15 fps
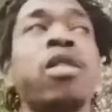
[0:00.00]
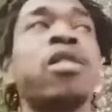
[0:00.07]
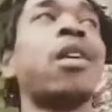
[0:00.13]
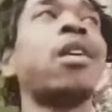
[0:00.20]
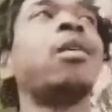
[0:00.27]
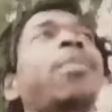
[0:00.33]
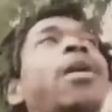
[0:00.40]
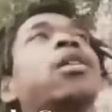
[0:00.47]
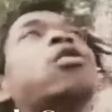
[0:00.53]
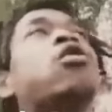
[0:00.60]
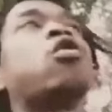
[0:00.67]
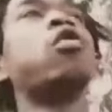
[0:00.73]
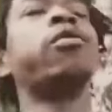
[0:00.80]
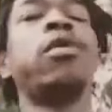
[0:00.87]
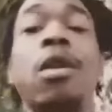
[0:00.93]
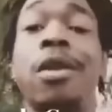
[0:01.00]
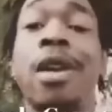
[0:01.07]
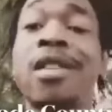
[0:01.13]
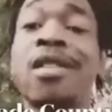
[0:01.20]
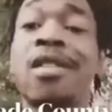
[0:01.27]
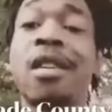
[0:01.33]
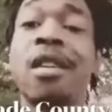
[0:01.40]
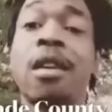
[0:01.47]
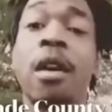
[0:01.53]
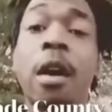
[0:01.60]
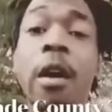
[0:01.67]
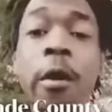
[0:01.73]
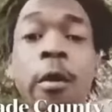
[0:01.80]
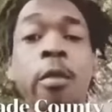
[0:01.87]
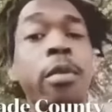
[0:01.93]
One thing about the truth, dog. That shit
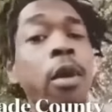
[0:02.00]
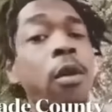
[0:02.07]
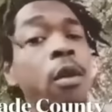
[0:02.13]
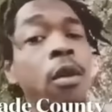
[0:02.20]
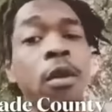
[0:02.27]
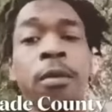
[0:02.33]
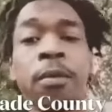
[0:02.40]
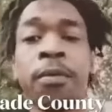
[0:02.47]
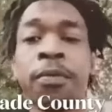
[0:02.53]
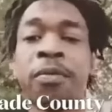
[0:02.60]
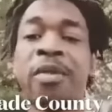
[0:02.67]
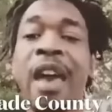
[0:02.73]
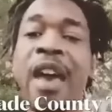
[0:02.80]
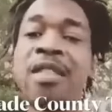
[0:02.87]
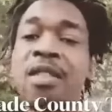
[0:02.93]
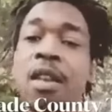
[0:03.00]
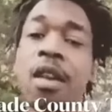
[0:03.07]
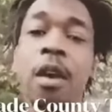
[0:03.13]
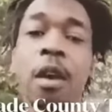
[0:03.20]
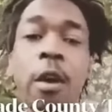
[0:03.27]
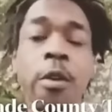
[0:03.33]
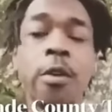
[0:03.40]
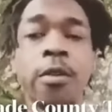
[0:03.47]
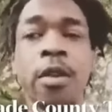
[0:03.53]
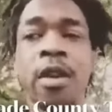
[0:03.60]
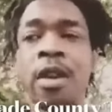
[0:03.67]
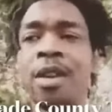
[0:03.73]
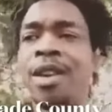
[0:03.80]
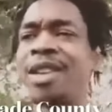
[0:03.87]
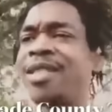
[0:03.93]
hurt, bro. That shit hurt.
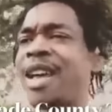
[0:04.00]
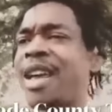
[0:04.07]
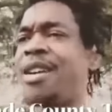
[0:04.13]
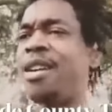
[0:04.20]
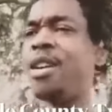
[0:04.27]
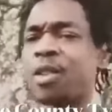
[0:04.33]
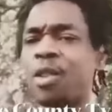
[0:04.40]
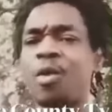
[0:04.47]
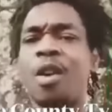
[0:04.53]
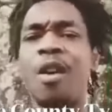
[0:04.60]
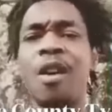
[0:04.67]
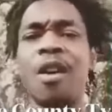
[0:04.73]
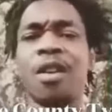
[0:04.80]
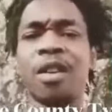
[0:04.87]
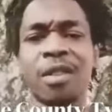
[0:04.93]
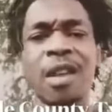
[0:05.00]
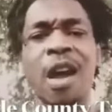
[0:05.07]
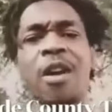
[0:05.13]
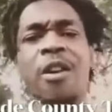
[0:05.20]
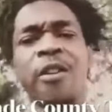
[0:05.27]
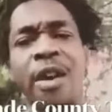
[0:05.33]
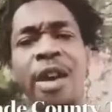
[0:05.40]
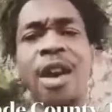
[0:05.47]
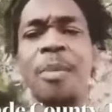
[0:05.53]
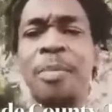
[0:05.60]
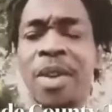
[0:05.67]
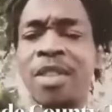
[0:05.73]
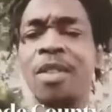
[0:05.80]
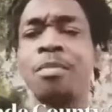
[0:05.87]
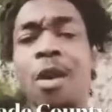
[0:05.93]
Niggas like hustle hard and dark crying,
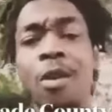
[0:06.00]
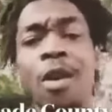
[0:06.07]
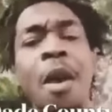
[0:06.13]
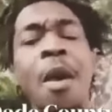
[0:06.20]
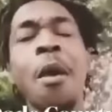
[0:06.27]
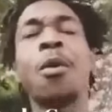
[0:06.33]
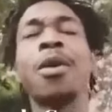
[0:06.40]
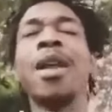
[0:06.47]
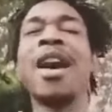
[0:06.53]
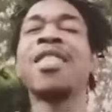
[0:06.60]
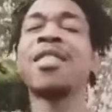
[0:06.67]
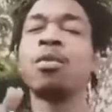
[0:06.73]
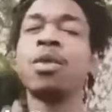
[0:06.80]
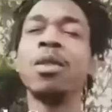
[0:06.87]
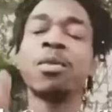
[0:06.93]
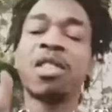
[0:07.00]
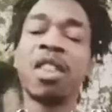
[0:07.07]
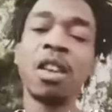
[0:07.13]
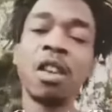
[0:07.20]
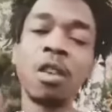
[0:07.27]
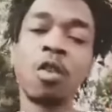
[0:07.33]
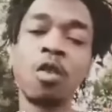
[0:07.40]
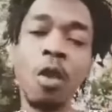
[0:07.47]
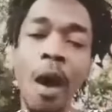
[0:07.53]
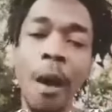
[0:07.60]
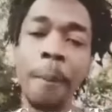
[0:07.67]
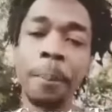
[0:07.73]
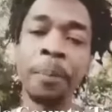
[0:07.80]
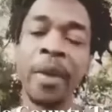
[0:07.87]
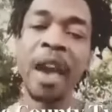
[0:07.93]
bitch and moan. When I when them tears
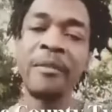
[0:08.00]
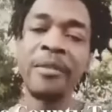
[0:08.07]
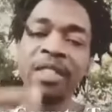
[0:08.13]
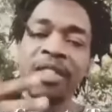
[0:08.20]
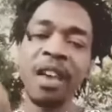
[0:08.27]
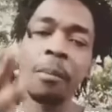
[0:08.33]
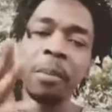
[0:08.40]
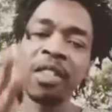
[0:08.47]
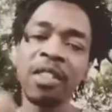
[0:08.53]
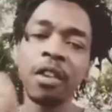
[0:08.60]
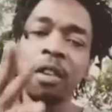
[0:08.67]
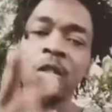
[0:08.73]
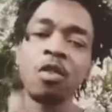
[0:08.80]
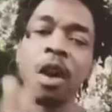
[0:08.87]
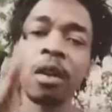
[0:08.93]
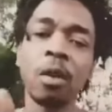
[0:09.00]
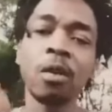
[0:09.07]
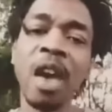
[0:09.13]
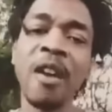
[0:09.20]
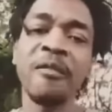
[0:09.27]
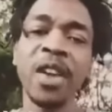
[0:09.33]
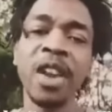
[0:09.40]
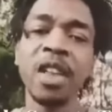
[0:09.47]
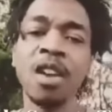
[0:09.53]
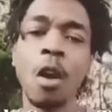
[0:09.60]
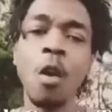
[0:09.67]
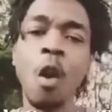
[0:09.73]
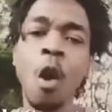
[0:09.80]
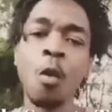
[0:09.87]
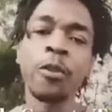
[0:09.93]
drop, every time a tear dropped on that
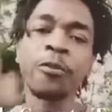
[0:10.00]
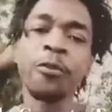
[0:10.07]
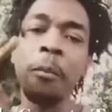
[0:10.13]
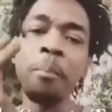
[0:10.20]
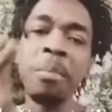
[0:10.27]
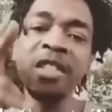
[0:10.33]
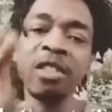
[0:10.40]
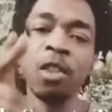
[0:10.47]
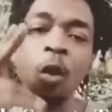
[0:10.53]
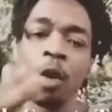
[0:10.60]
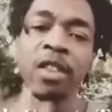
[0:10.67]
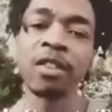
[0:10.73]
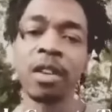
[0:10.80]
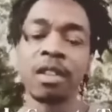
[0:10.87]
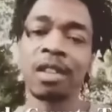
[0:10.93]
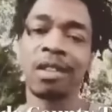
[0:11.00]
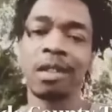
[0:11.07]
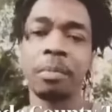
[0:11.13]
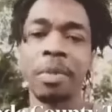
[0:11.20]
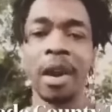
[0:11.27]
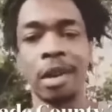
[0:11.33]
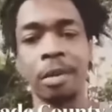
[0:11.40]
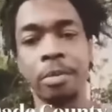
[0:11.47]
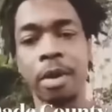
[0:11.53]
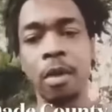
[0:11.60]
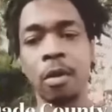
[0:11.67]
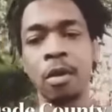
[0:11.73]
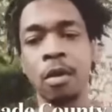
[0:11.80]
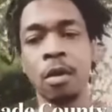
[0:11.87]
video was from me doing something to somebody, bro.